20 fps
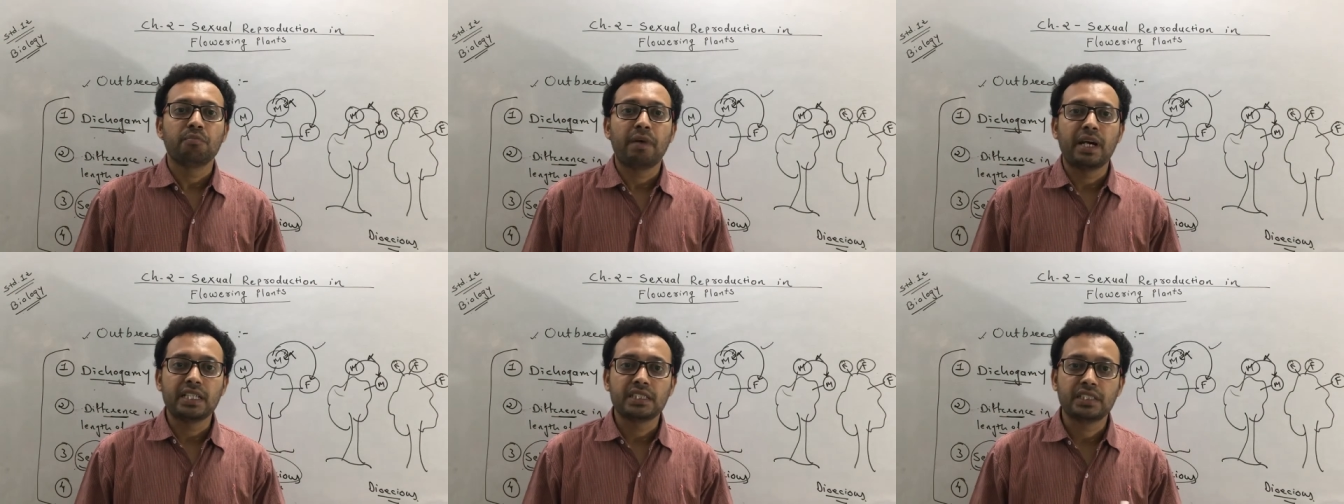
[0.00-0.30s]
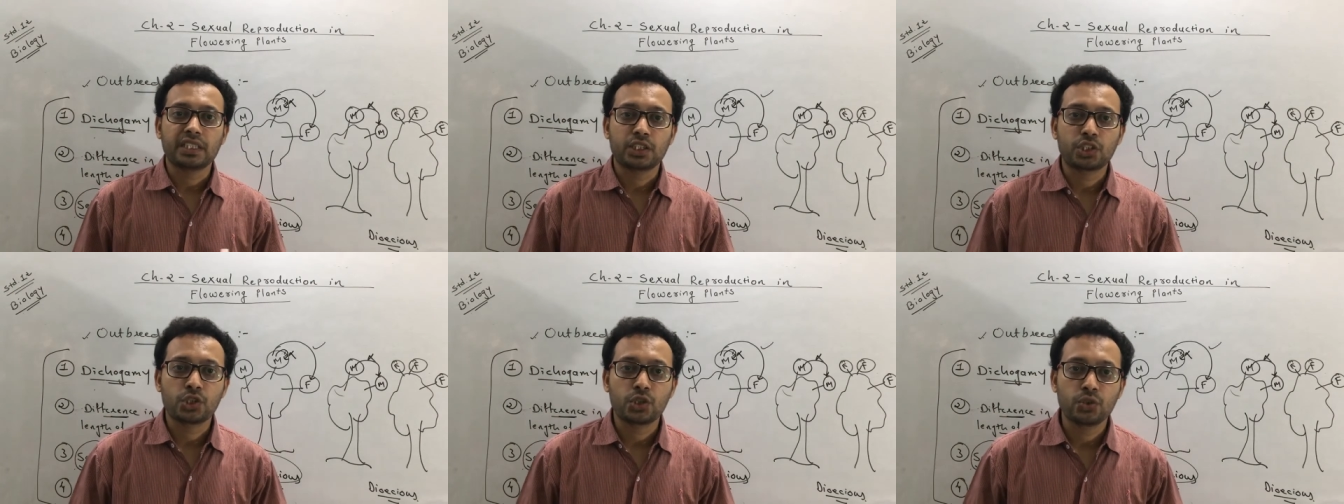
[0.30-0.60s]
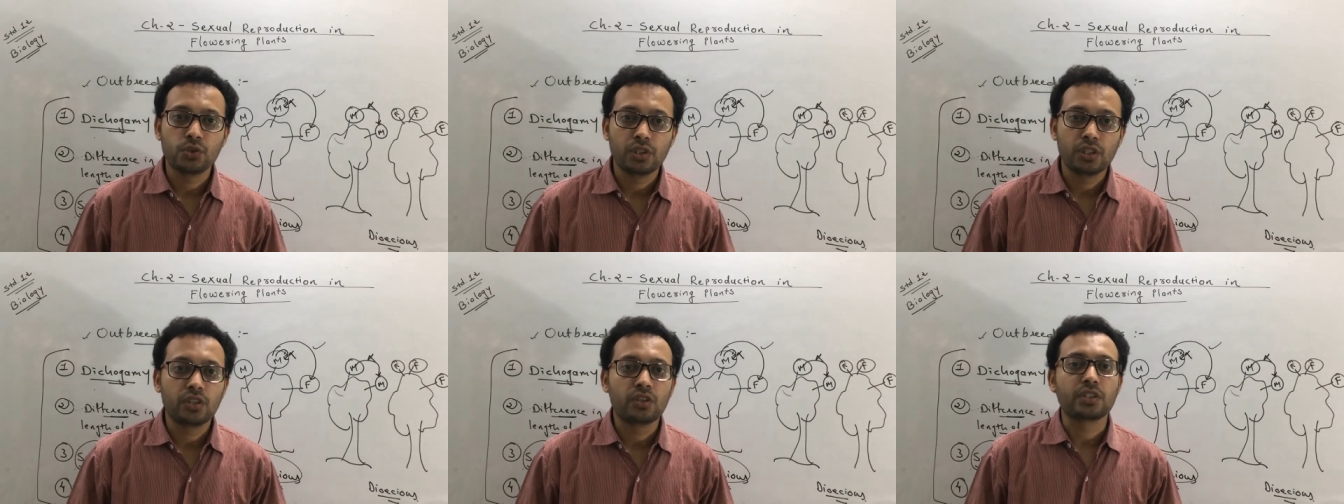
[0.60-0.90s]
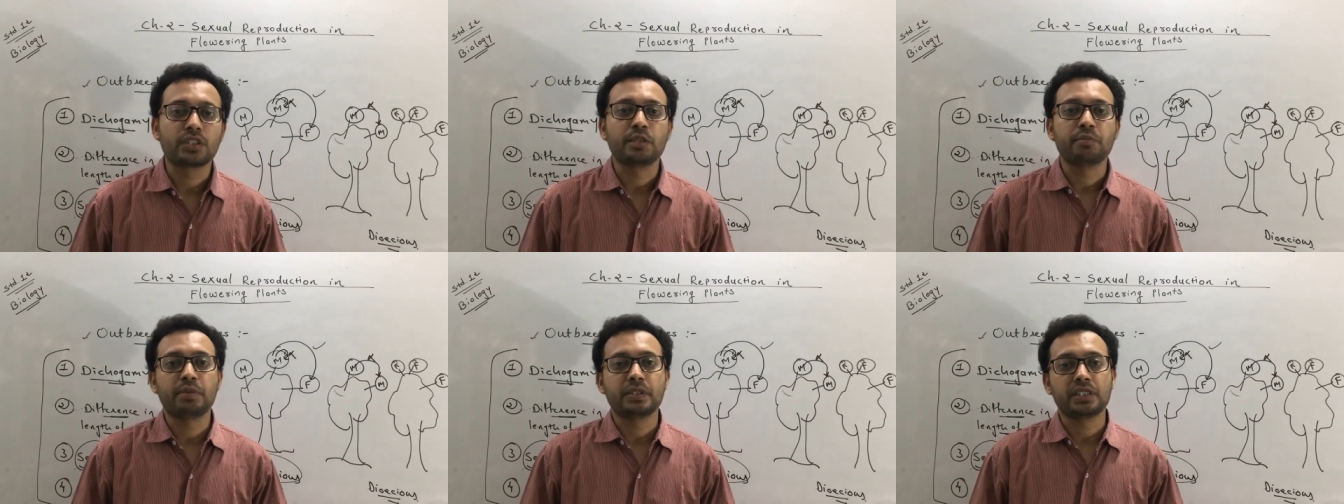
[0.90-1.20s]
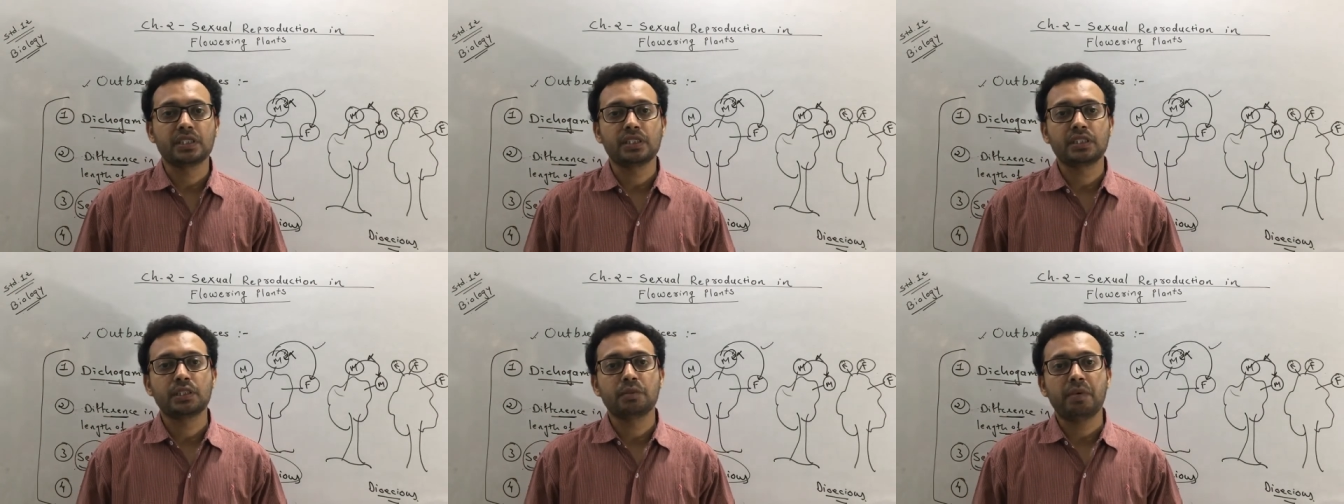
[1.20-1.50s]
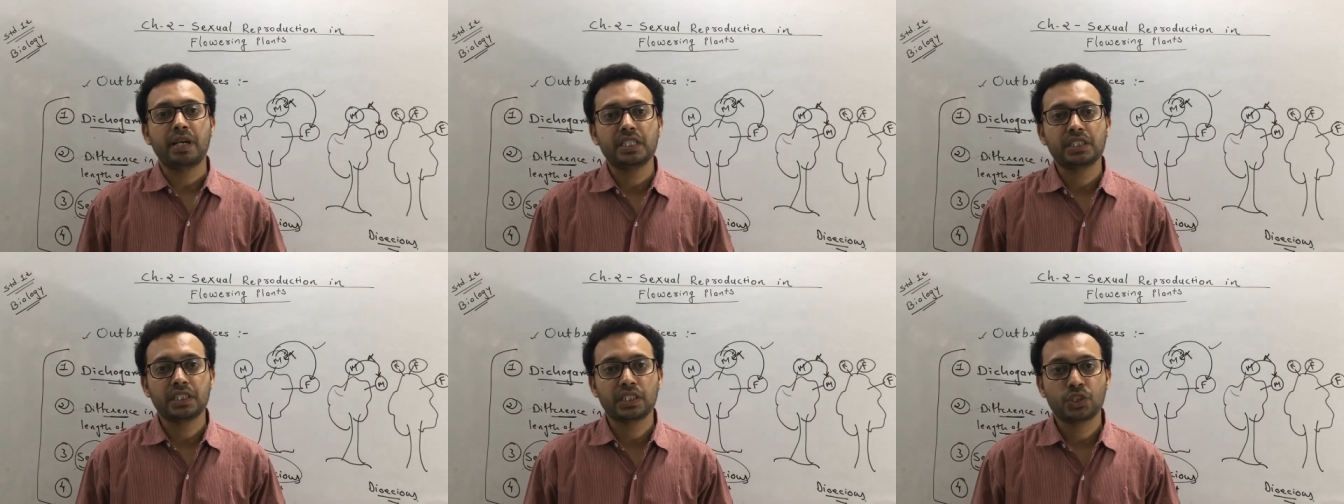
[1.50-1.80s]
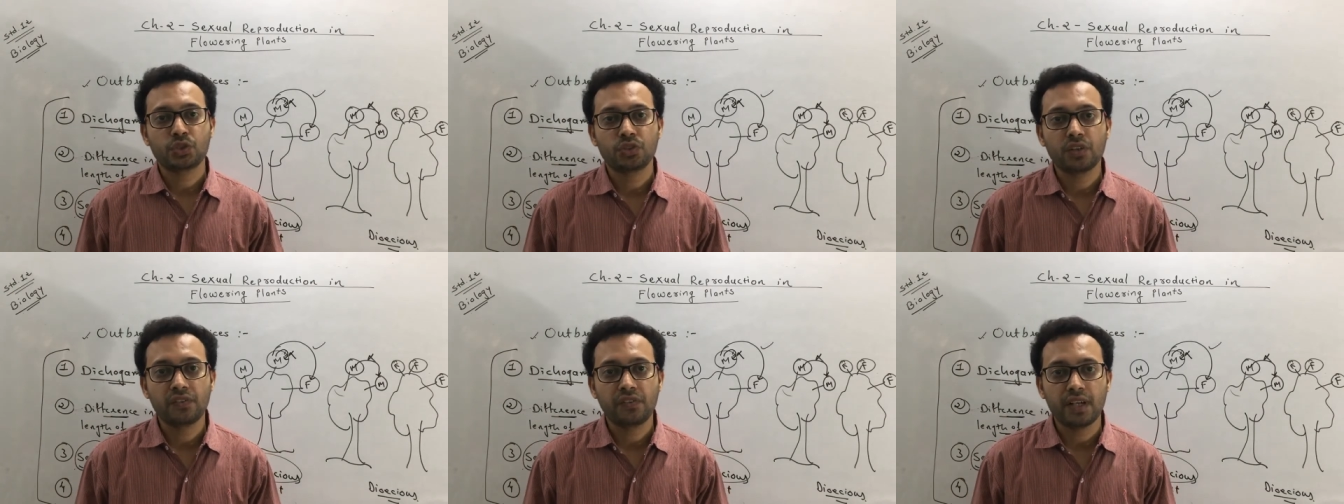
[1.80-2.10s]
bisexual or they possess the
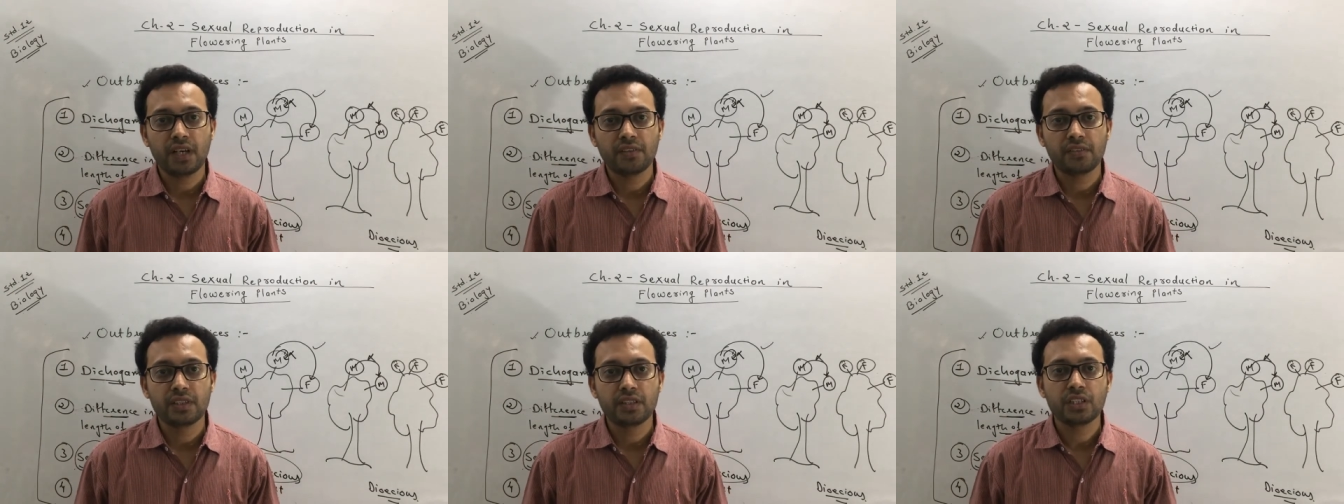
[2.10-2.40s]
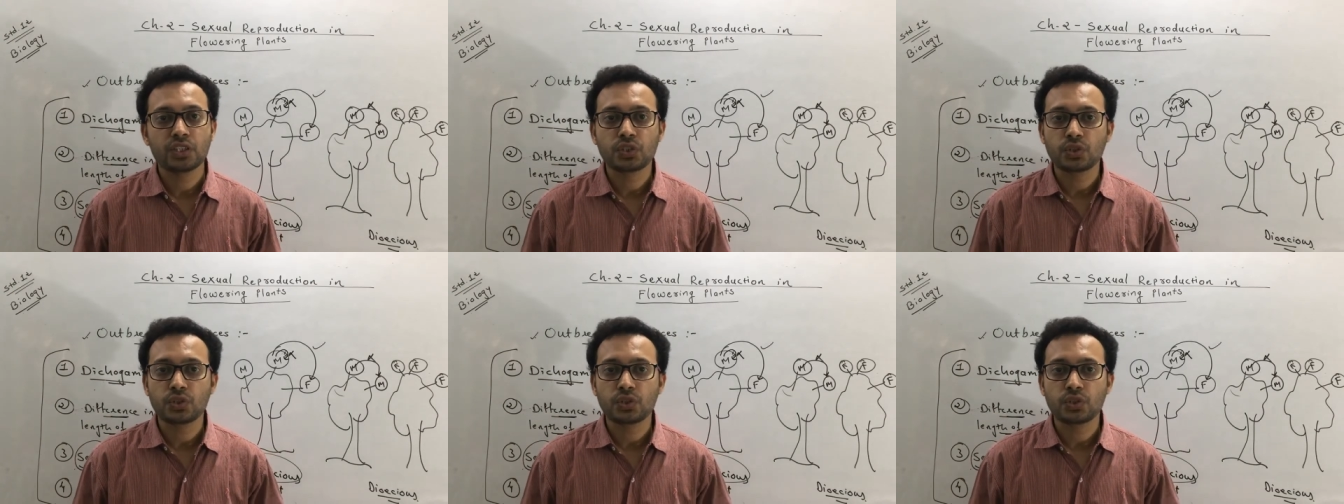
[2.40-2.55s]
bisexual flower,